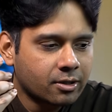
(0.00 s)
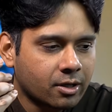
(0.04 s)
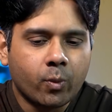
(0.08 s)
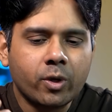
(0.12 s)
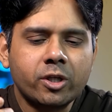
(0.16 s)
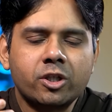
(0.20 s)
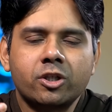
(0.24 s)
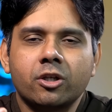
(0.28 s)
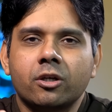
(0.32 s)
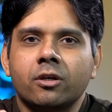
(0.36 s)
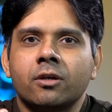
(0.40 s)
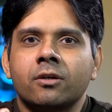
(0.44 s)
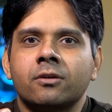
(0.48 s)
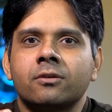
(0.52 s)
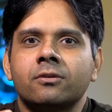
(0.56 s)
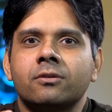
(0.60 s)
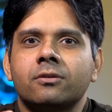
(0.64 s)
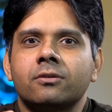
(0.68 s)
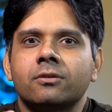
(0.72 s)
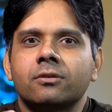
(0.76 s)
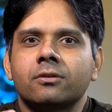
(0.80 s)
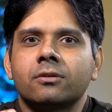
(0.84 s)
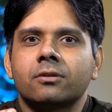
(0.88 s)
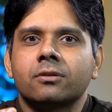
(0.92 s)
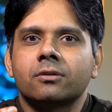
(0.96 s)
which
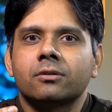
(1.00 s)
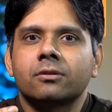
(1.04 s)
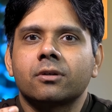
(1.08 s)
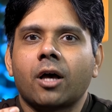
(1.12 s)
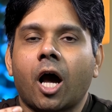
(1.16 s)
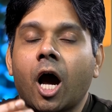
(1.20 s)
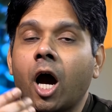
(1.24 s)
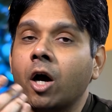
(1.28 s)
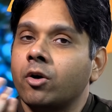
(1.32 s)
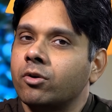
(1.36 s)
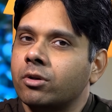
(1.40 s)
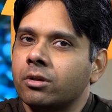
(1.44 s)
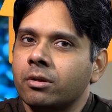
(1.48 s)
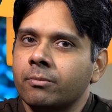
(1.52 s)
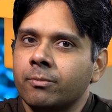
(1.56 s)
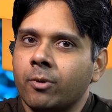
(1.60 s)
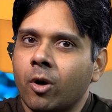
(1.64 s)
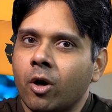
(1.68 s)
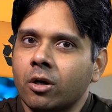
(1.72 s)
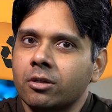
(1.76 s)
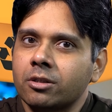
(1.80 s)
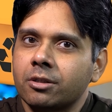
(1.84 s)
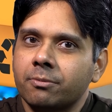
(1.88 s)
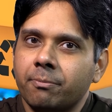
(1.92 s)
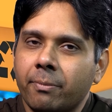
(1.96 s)
is out of the
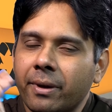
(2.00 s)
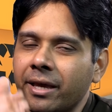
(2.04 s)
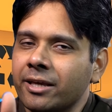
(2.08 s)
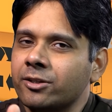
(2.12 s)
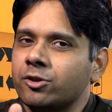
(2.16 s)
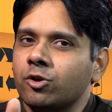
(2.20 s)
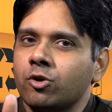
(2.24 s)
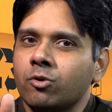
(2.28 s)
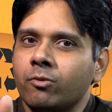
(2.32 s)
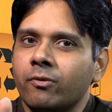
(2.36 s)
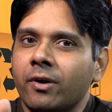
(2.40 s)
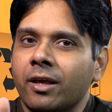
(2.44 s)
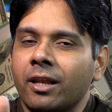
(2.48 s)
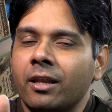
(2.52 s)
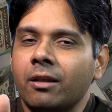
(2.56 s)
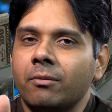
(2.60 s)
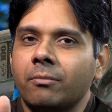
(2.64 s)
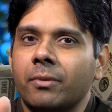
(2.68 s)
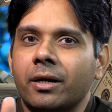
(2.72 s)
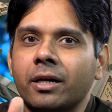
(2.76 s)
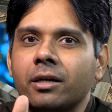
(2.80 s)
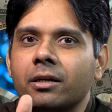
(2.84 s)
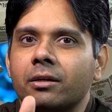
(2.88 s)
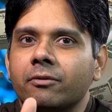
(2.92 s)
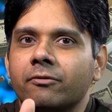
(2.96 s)
box, pays you well, but
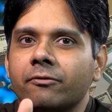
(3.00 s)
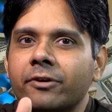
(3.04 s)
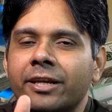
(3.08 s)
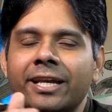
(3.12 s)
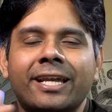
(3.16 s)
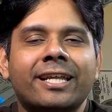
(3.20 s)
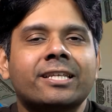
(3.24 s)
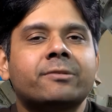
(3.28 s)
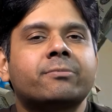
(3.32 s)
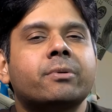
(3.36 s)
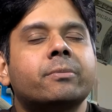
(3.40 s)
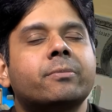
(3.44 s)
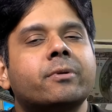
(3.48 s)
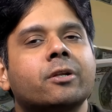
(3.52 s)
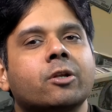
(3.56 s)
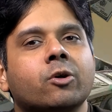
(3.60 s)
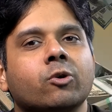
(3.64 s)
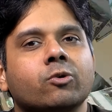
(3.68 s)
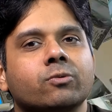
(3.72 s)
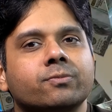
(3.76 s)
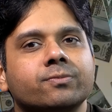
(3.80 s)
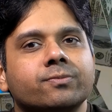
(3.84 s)
very less people know.